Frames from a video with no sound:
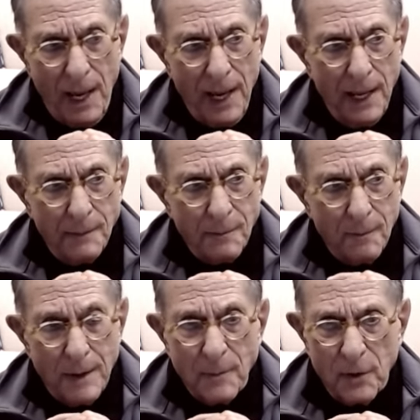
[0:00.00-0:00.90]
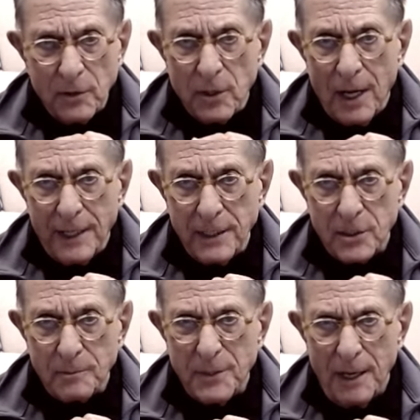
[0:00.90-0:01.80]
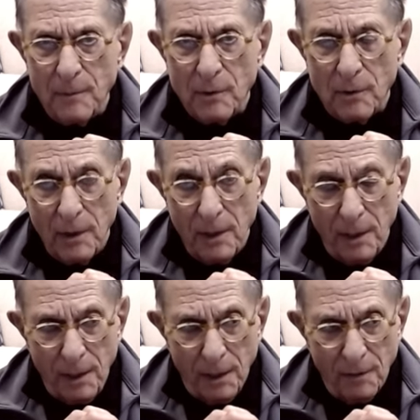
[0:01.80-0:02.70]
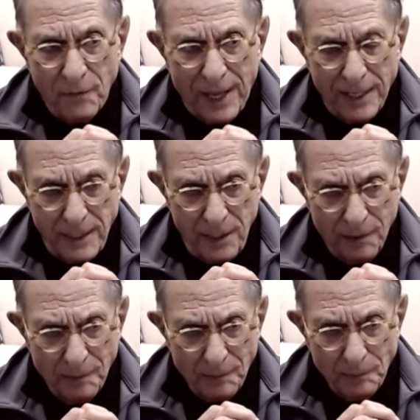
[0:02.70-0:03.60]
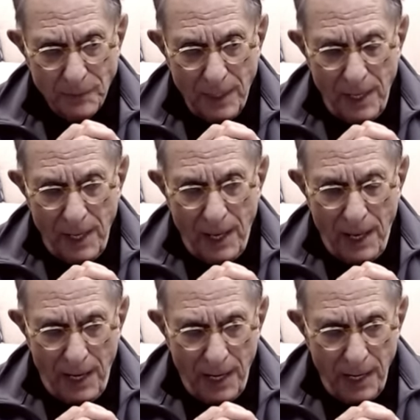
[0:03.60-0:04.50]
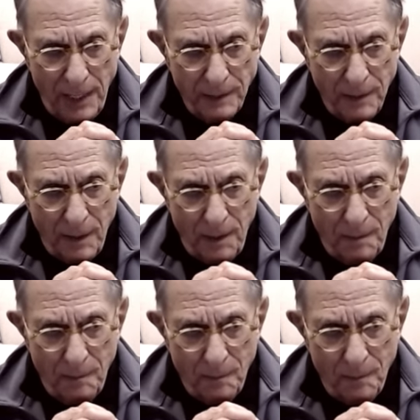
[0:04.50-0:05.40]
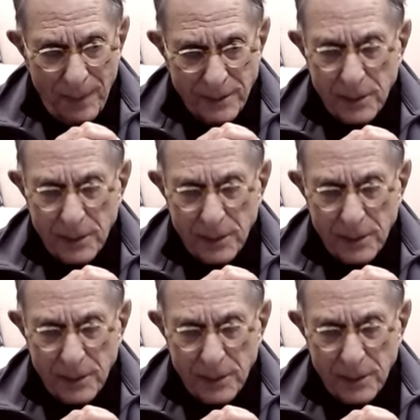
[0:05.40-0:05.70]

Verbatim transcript: and my mother died in September of that year. And um, my